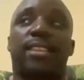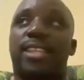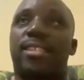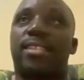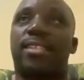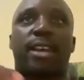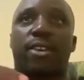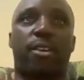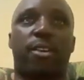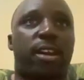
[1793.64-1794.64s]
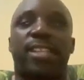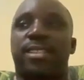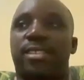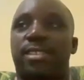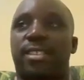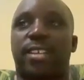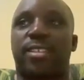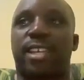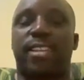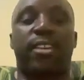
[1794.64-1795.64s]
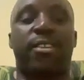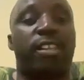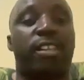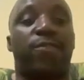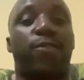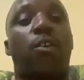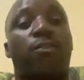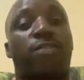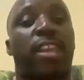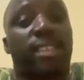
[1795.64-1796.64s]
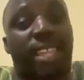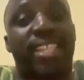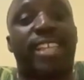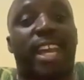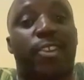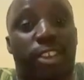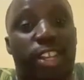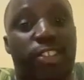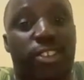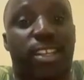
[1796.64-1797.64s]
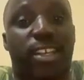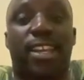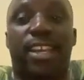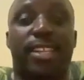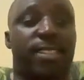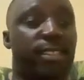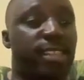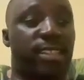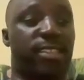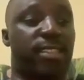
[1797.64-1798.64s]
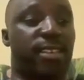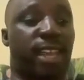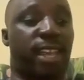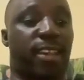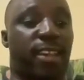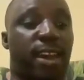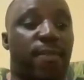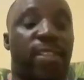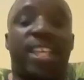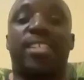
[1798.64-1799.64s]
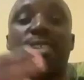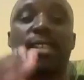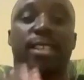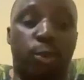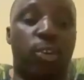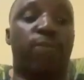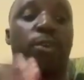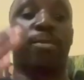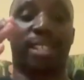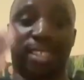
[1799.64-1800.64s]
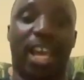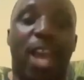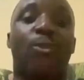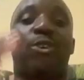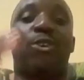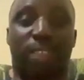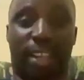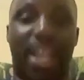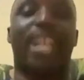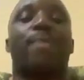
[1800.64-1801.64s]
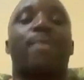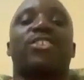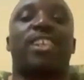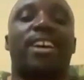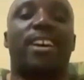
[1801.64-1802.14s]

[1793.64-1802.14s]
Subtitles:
this Larakaraka is just a derivative of the entire tradition. It's just like this, it's got from the sound of the calabash,